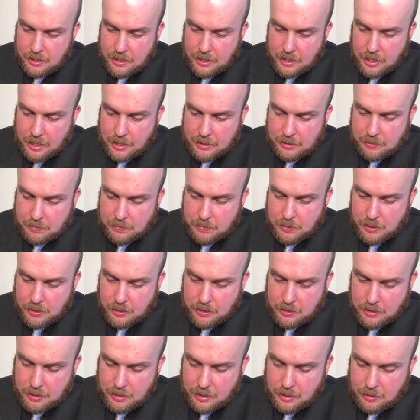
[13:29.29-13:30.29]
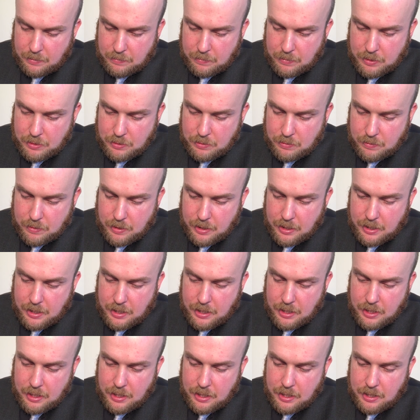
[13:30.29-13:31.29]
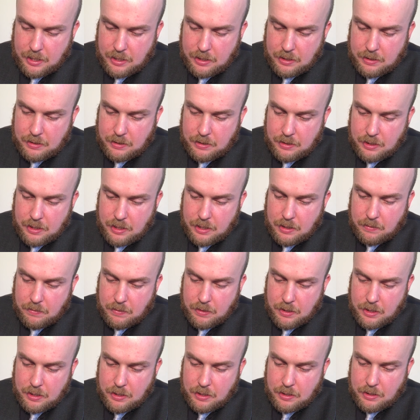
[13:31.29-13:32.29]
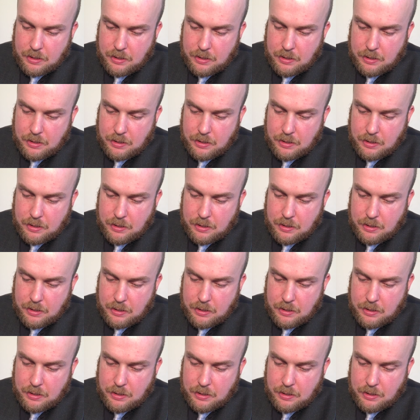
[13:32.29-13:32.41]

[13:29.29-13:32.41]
asymptote in between here. There we go.